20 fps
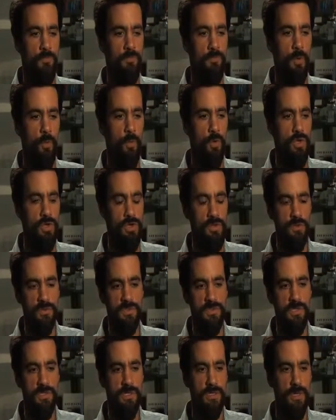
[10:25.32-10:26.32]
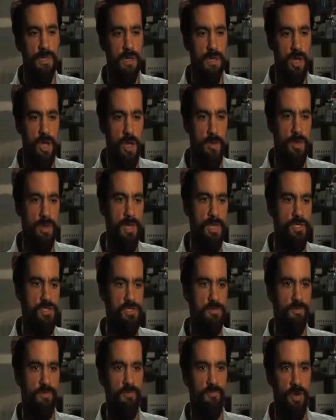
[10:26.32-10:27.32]
but we're using a
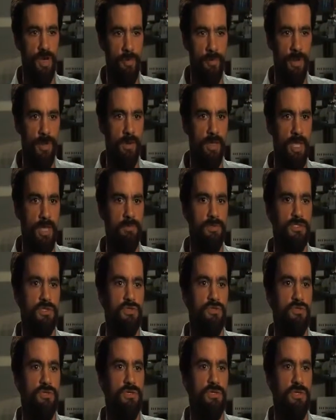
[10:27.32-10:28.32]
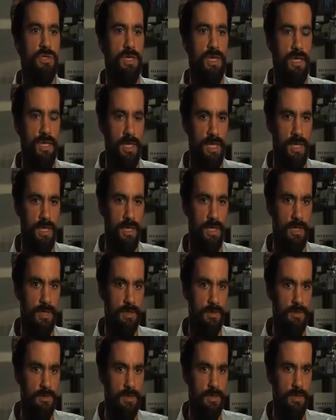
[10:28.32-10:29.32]
combination of environmental chemistry and
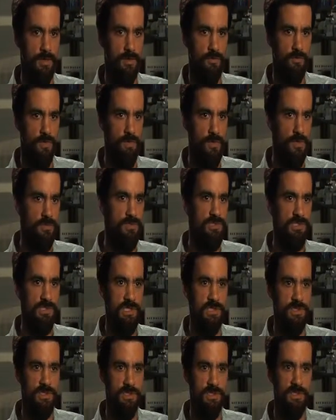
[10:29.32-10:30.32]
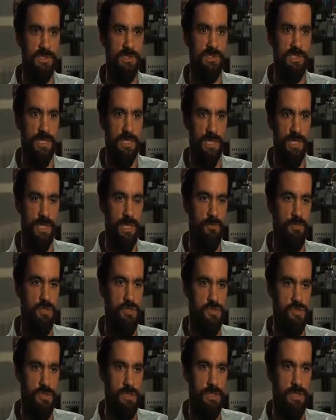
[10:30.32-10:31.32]
remote sensing satellite
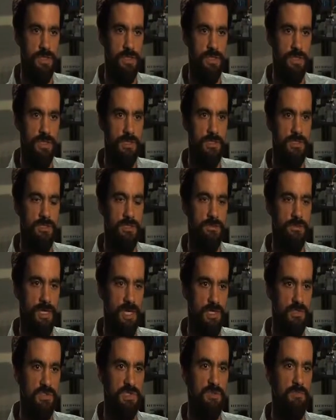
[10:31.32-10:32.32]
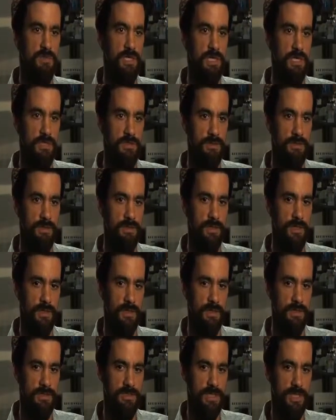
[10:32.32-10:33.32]
imagery to estimate,
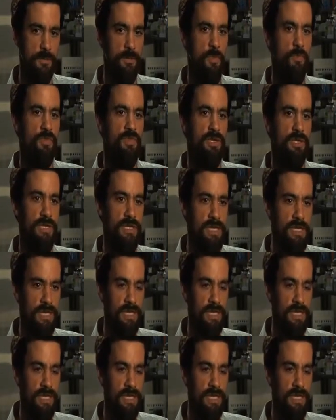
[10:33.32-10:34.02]
to come up with an